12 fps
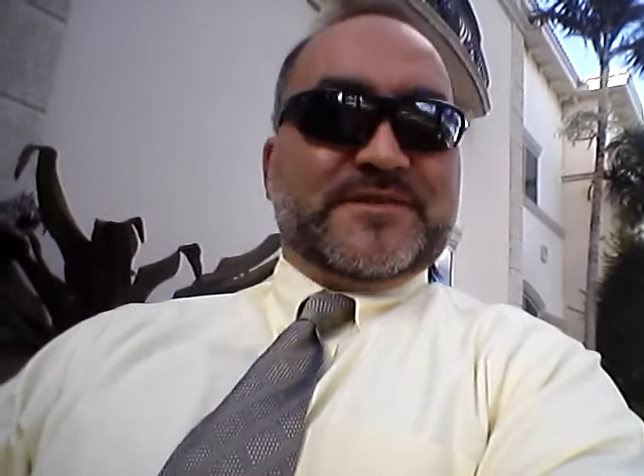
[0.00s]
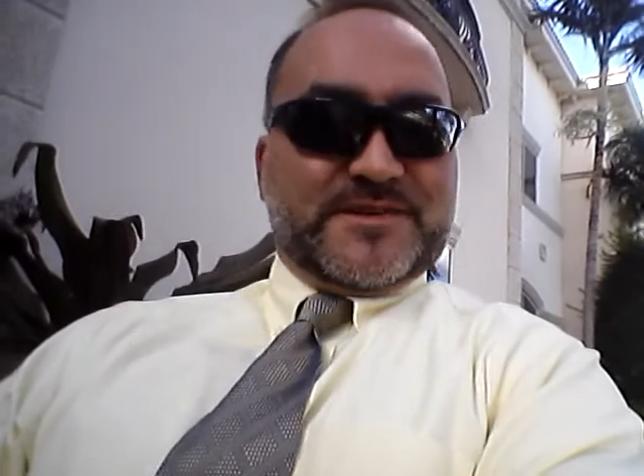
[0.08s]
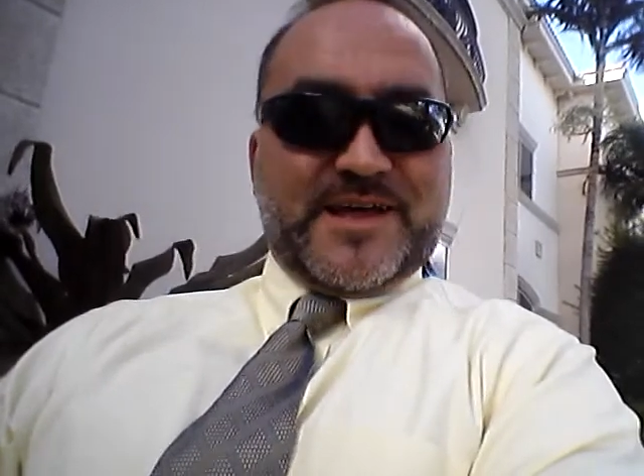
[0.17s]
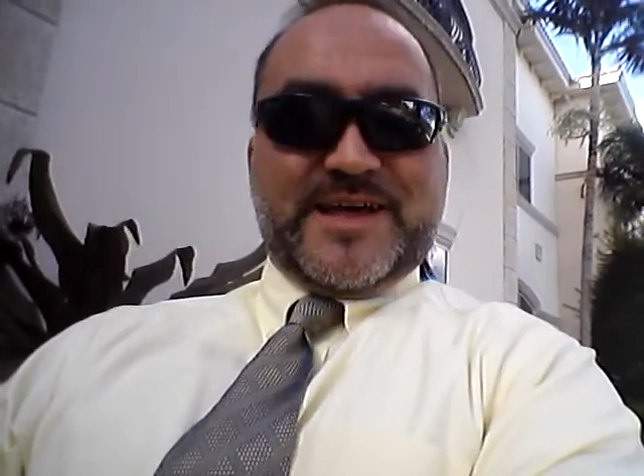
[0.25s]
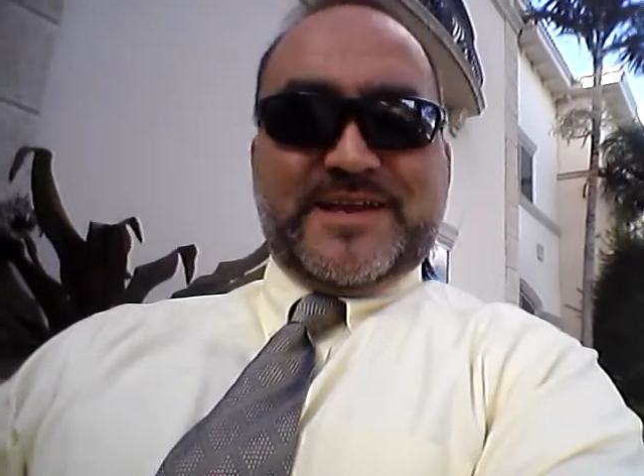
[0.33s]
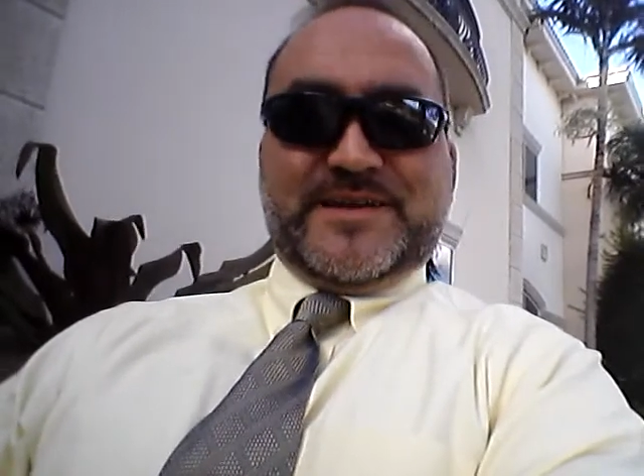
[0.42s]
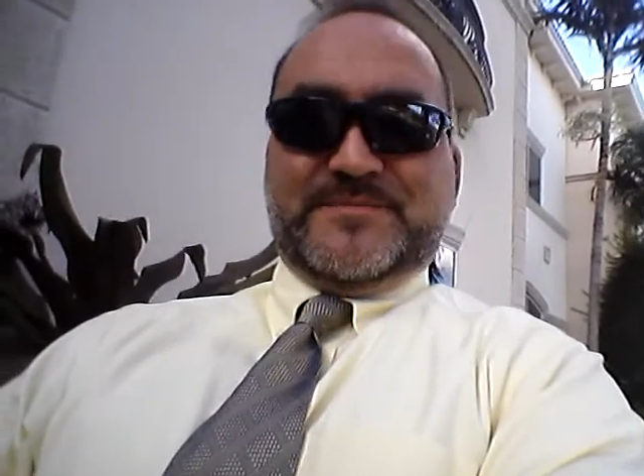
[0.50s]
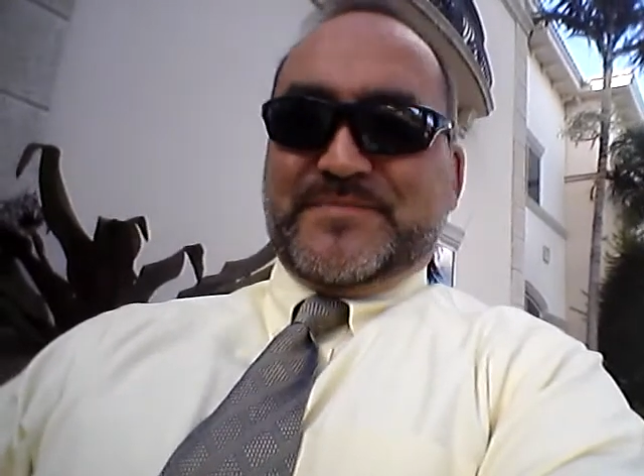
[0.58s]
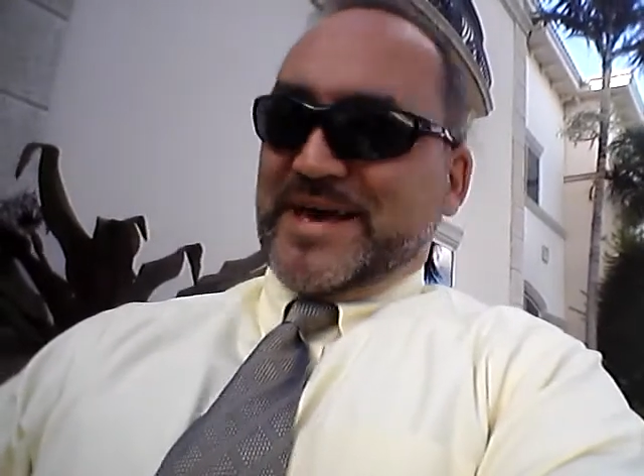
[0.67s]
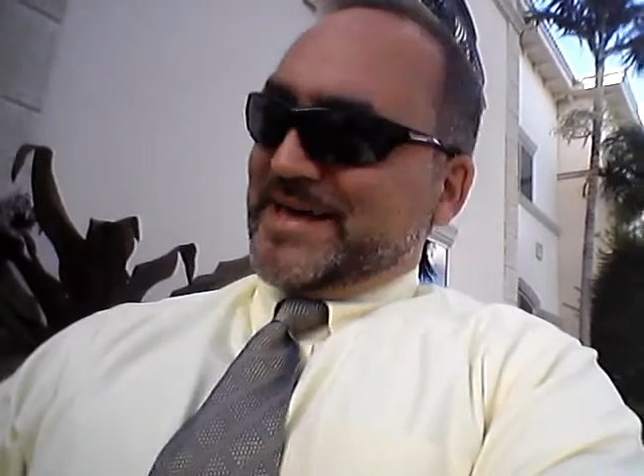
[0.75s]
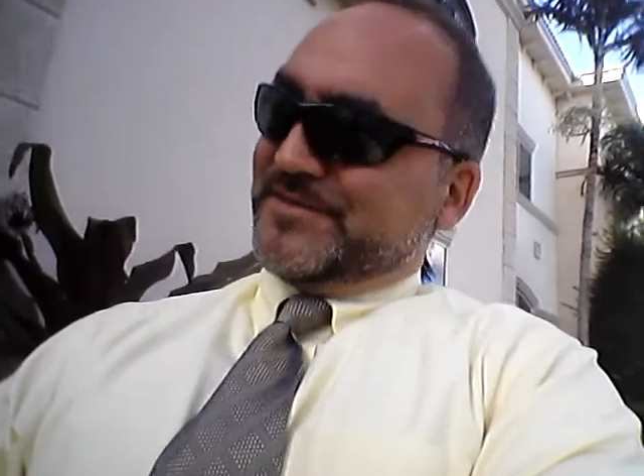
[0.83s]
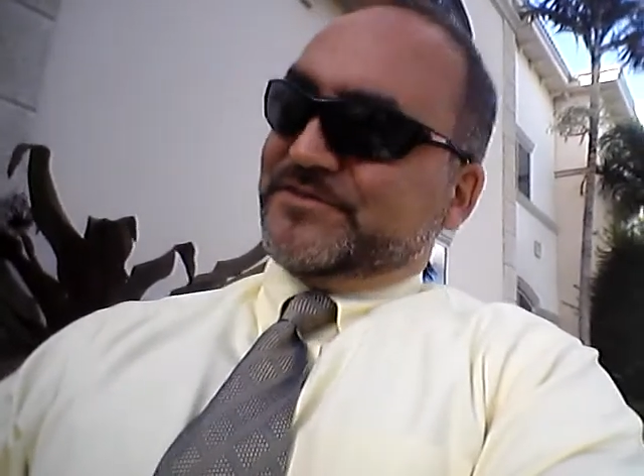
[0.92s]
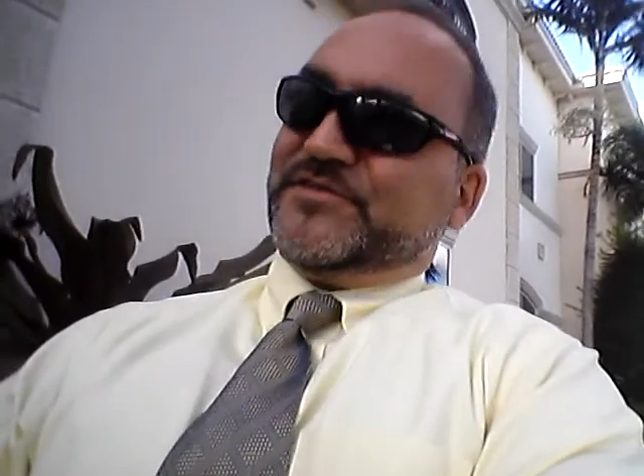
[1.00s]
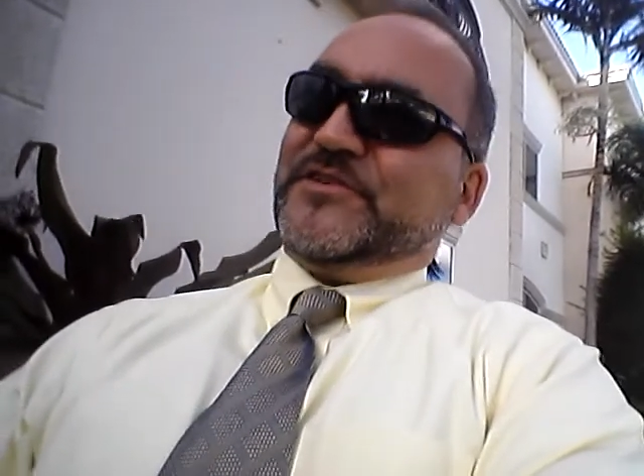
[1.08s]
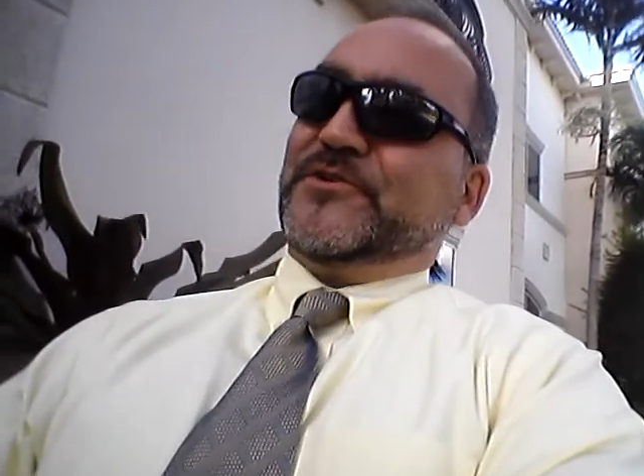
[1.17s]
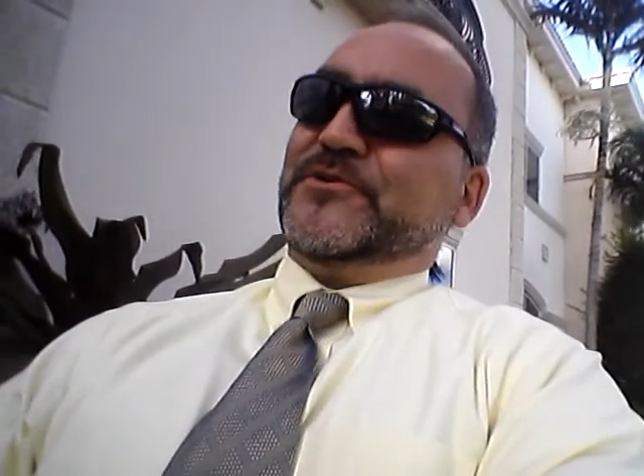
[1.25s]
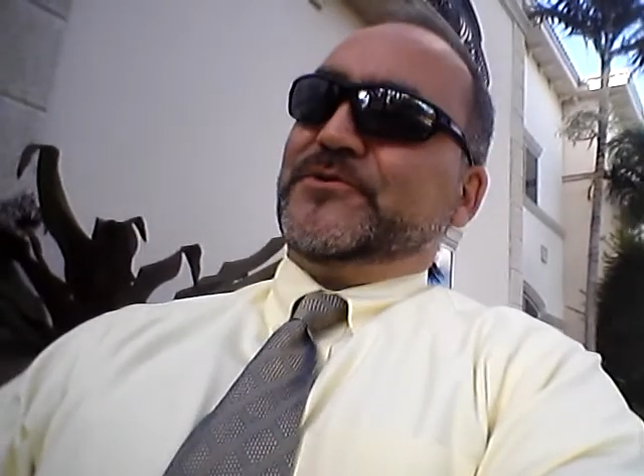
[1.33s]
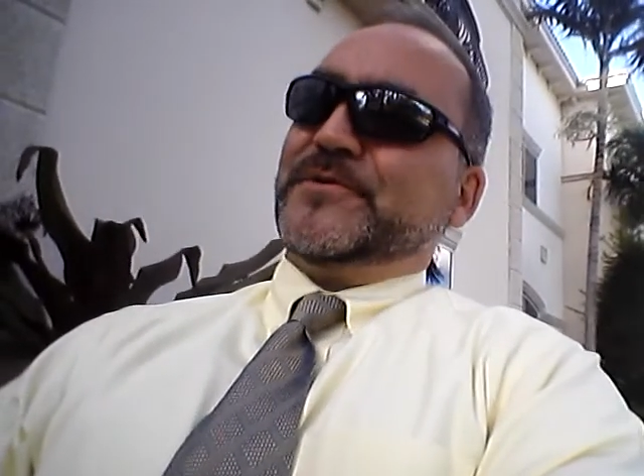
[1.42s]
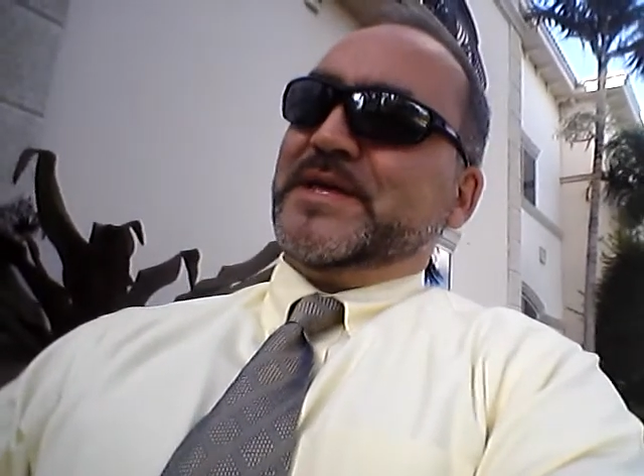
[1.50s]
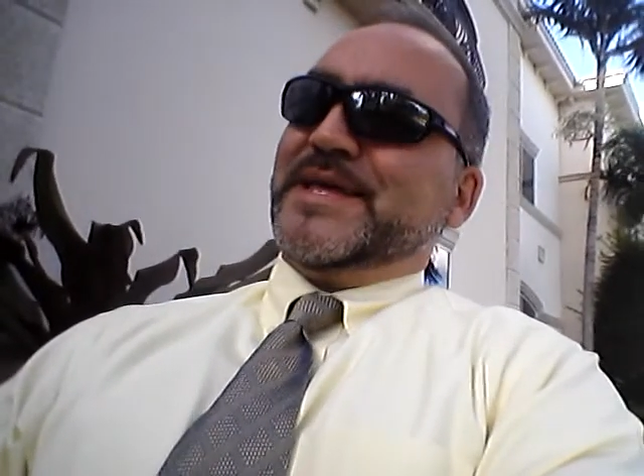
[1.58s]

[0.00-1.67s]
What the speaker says: Glenn and Pat and Stu,